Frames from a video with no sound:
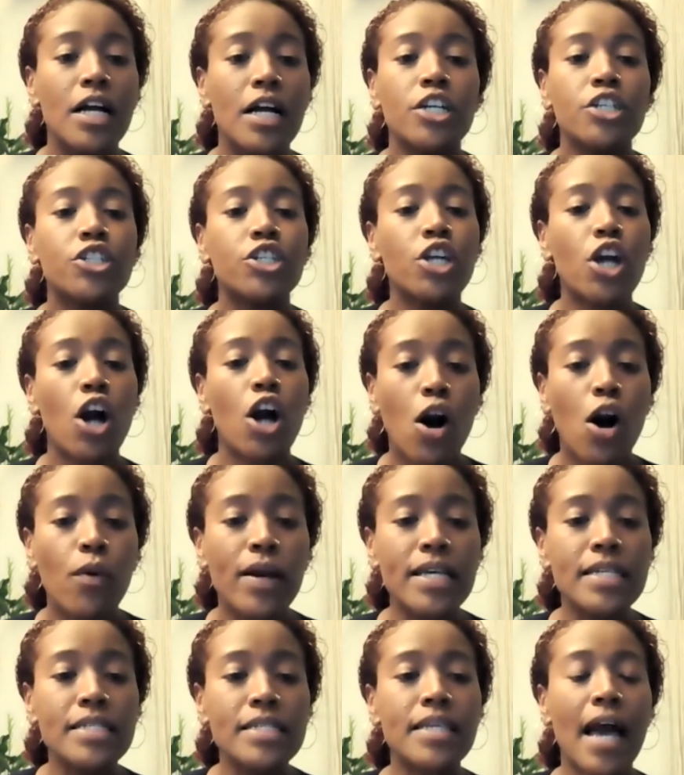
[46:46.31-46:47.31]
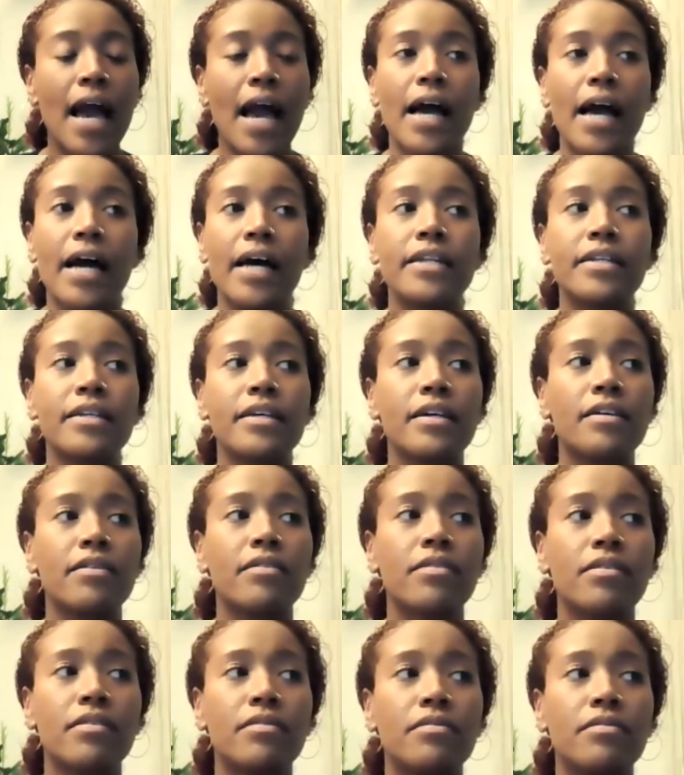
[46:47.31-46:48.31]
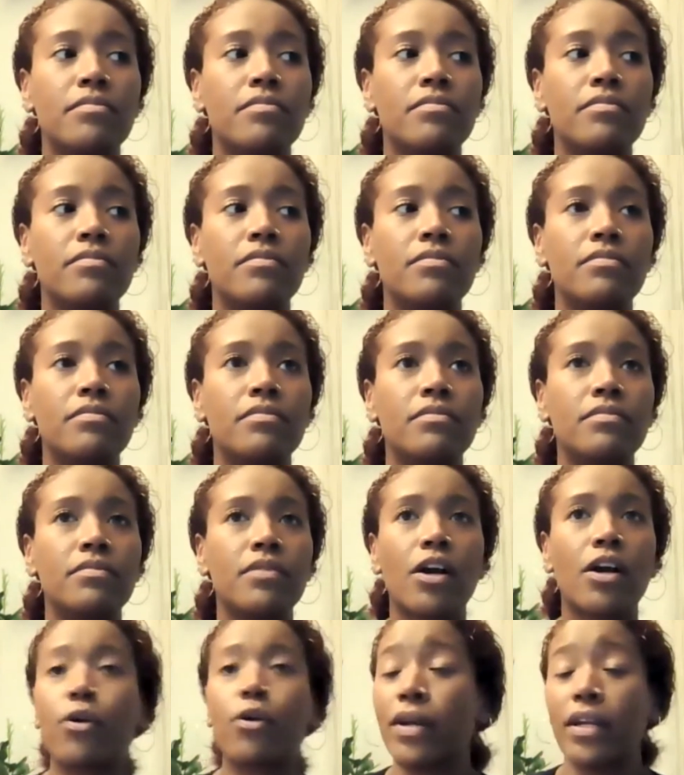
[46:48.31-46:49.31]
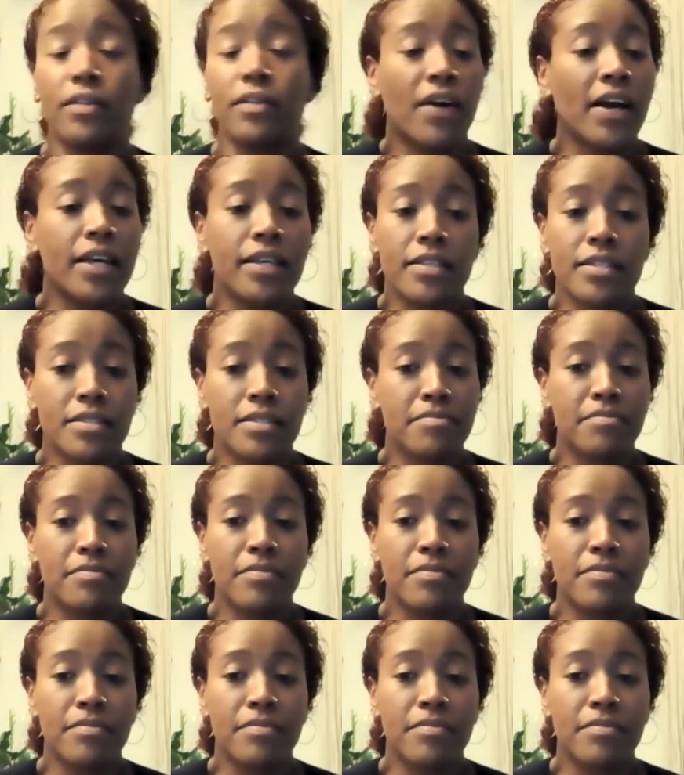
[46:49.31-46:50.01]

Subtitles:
she always had great advice.